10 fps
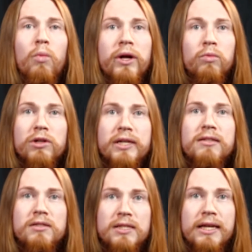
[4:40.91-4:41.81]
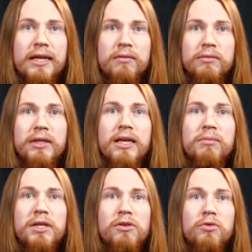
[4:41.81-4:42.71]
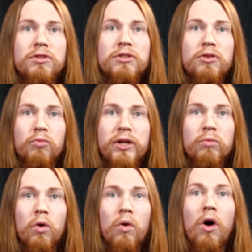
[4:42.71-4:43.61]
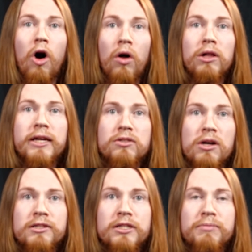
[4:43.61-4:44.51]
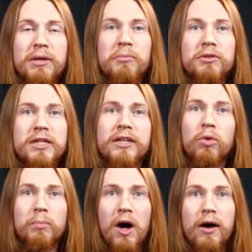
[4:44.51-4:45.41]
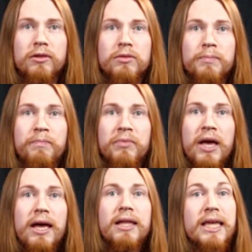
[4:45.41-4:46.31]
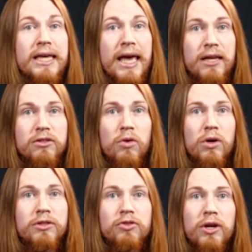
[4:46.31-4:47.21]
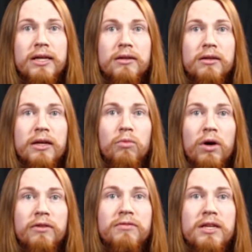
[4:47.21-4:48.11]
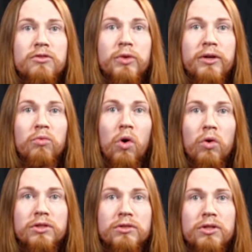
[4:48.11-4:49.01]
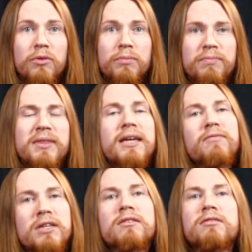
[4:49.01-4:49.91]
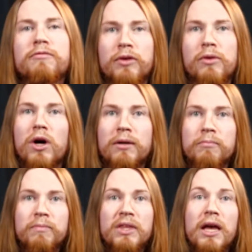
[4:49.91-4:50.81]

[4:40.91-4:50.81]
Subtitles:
When working steady, they can be used to re-roll all exhausted meeples in your box. They can't go on strike in one of these re-rolls, so think of this as a free one.